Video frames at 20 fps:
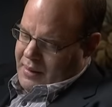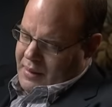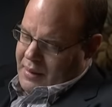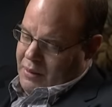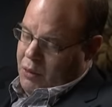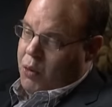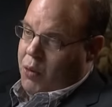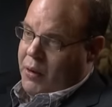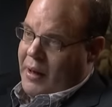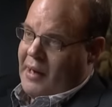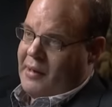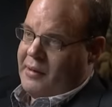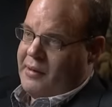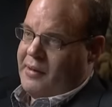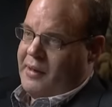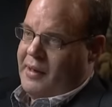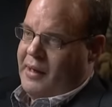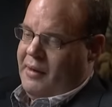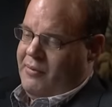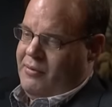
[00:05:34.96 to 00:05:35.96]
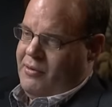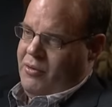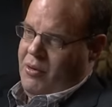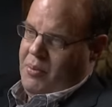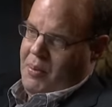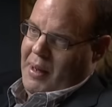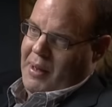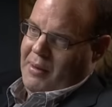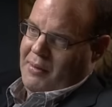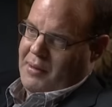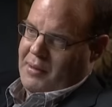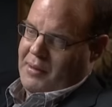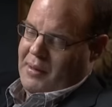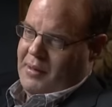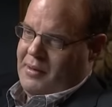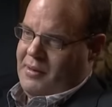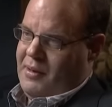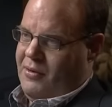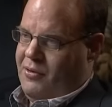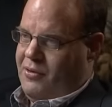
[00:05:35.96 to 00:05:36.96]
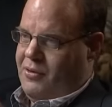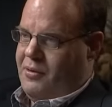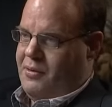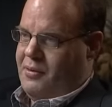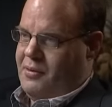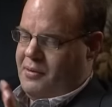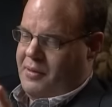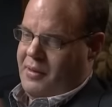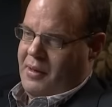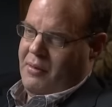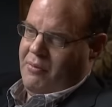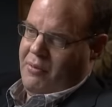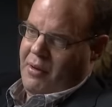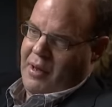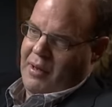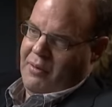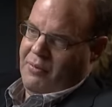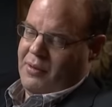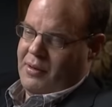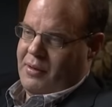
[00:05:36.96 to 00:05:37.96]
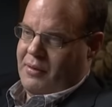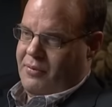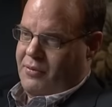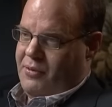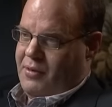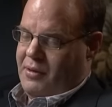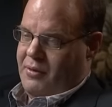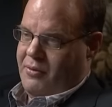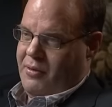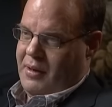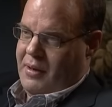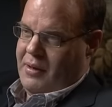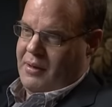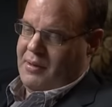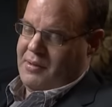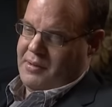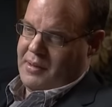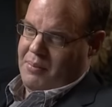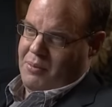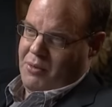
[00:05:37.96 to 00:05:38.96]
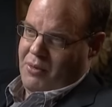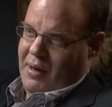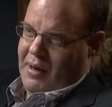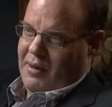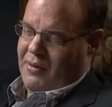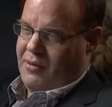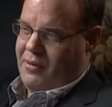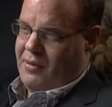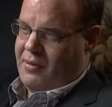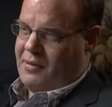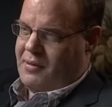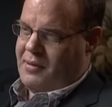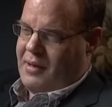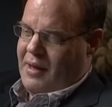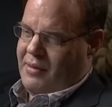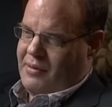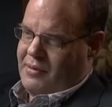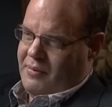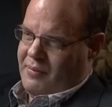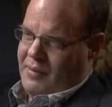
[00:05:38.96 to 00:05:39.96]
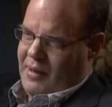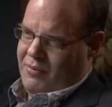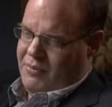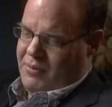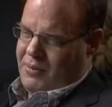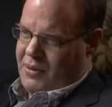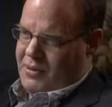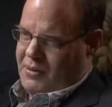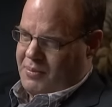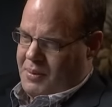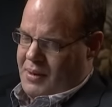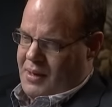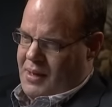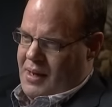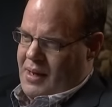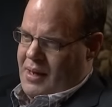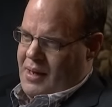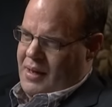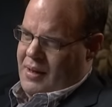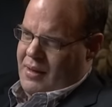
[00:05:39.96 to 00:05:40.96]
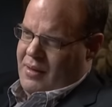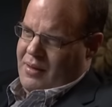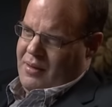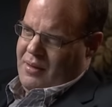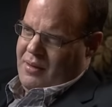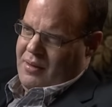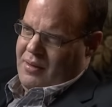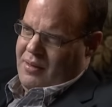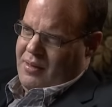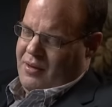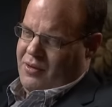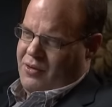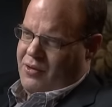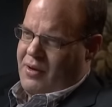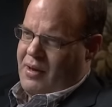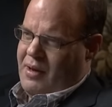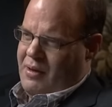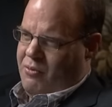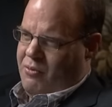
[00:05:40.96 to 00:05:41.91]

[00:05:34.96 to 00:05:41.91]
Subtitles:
all adult lives are about additions, the arrival of children, and subtractions, deaths of loved ones. But the sheer